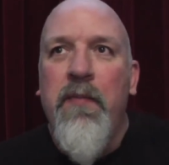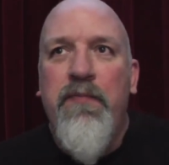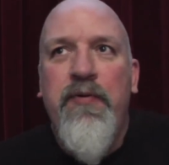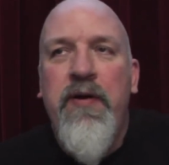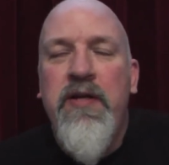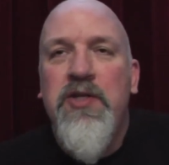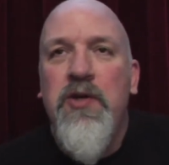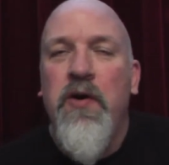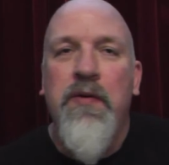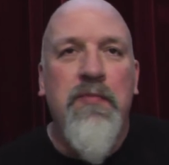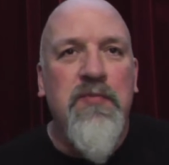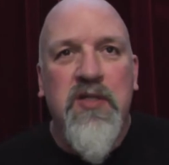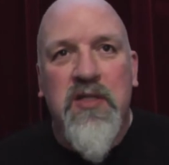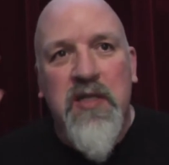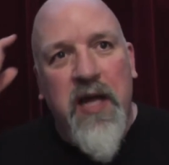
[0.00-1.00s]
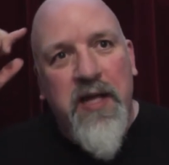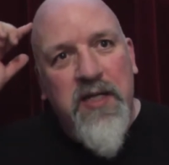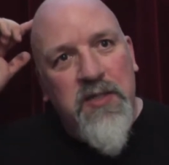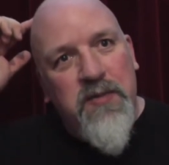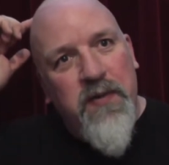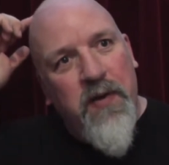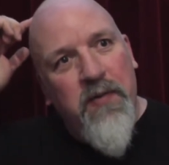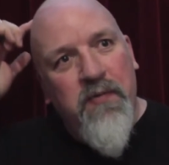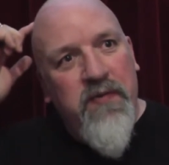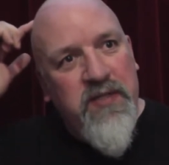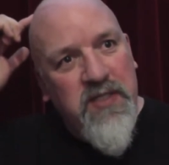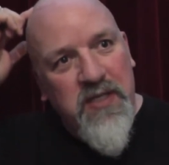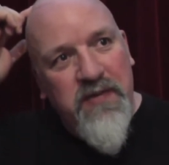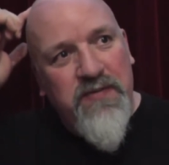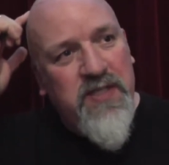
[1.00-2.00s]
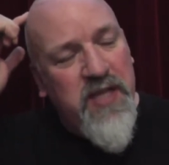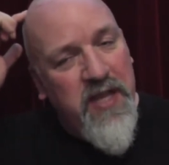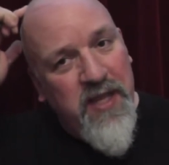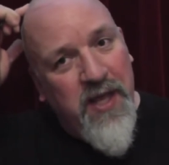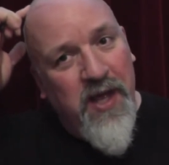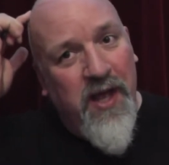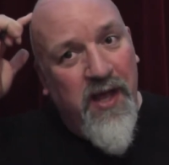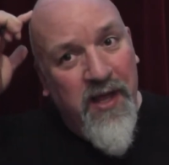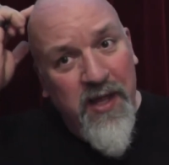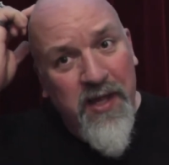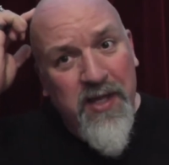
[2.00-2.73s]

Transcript: I'm pretty sure it was status quo originally, you see uh,